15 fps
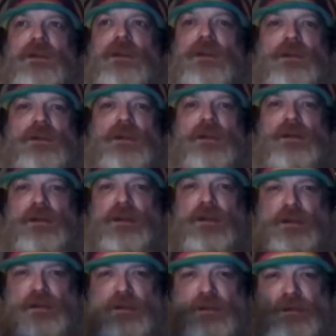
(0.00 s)

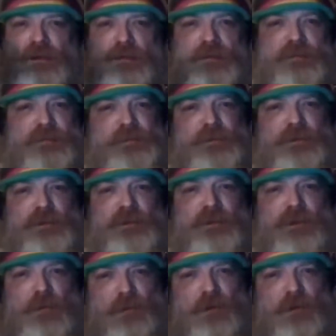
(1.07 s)
the